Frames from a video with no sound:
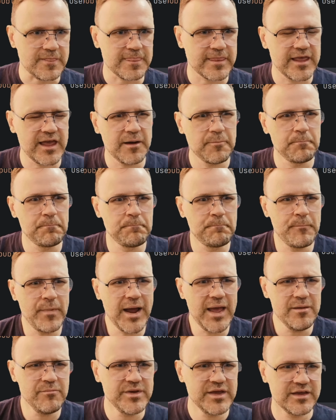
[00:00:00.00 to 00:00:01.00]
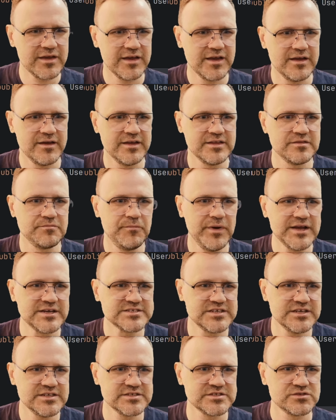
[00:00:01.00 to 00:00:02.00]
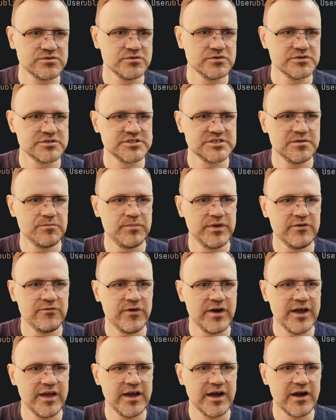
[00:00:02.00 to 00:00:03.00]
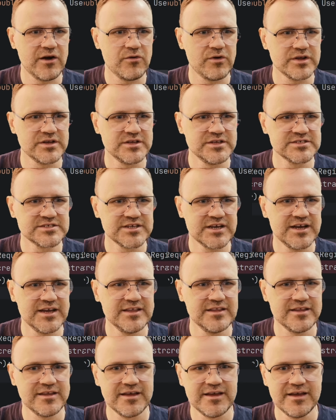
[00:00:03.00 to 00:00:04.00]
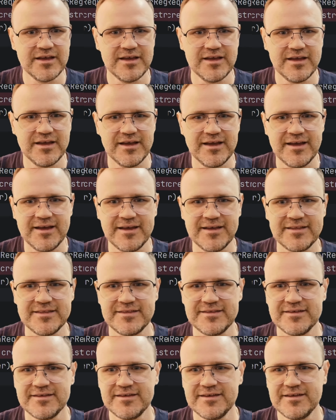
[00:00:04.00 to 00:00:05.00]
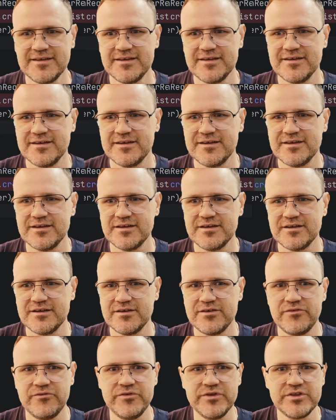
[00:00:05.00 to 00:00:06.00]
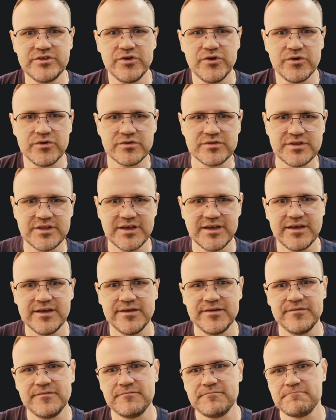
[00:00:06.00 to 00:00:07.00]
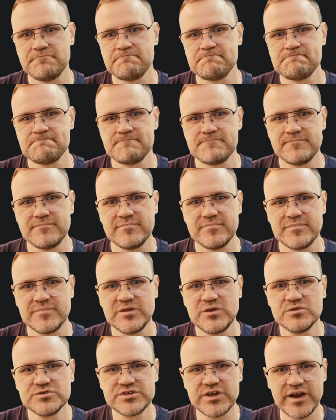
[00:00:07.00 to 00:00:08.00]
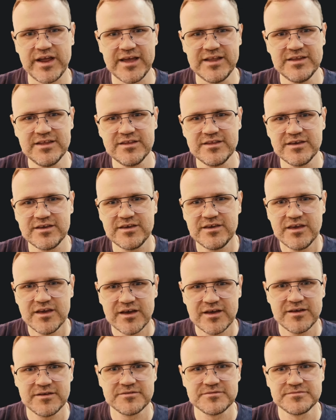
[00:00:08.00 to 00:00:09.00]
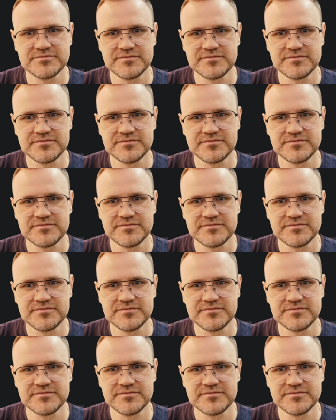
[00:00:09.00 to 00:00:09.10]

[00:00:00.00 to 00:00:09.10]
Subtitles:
Yeah, maybe it makes sense to simplify our design and return the user entity here.